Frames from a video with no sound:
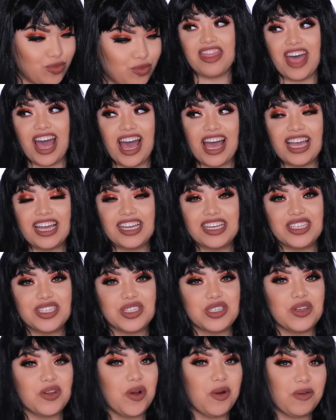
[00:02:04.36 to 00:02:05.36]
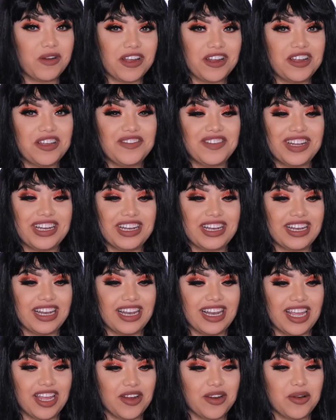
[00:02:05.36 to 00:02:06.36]
That is nowhere
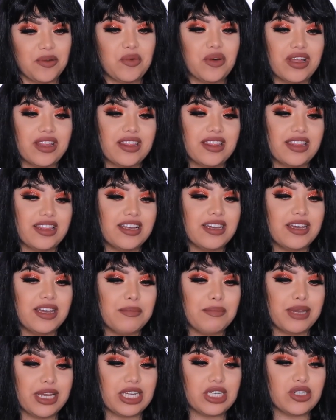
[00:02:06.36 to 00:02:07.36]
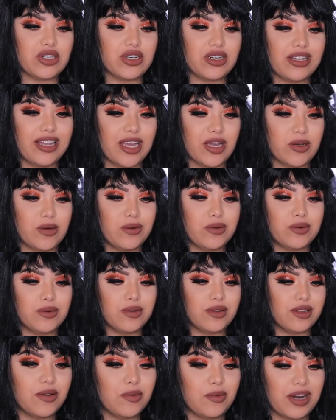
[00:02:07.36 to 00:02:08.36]
even near what the picture, like
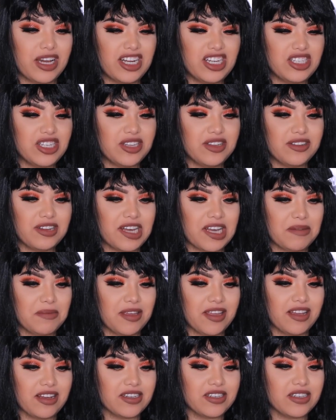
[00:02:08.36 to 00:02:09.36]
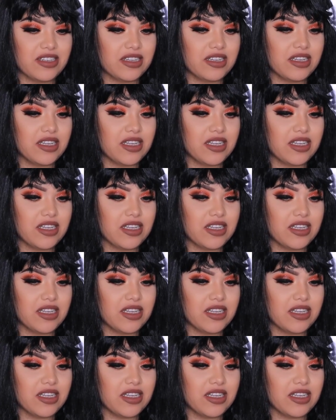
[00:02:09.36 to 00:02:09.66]
who, why does she look like me actually?